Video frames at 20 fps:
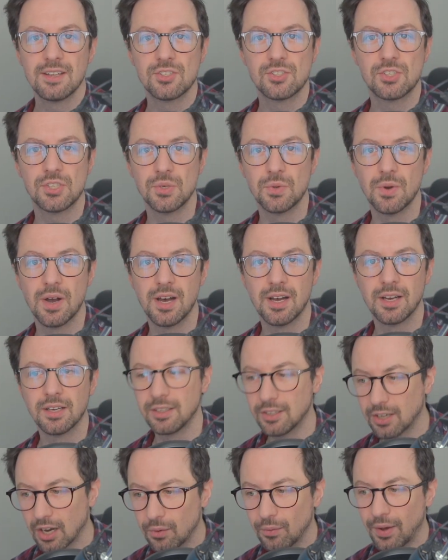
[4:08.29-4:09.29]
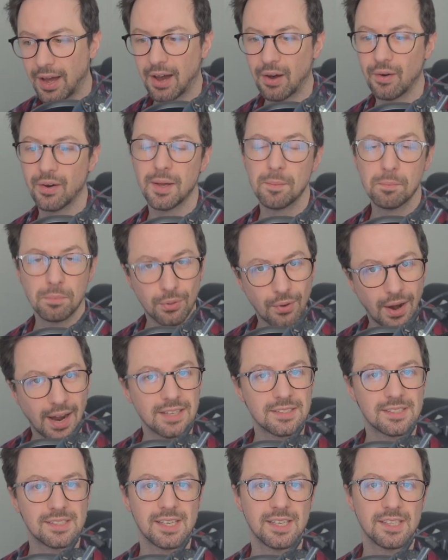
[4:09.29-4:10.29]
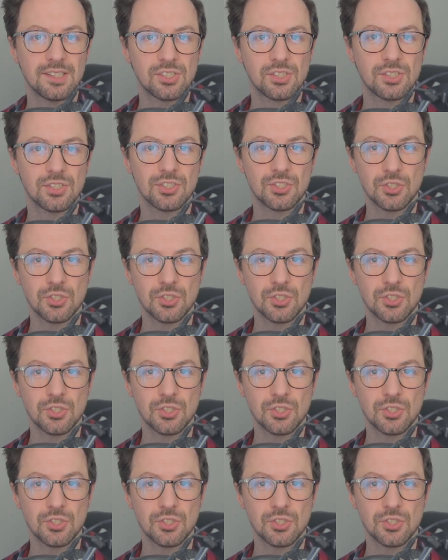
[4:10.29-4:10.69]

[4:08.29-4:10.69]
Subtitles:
to go out and practice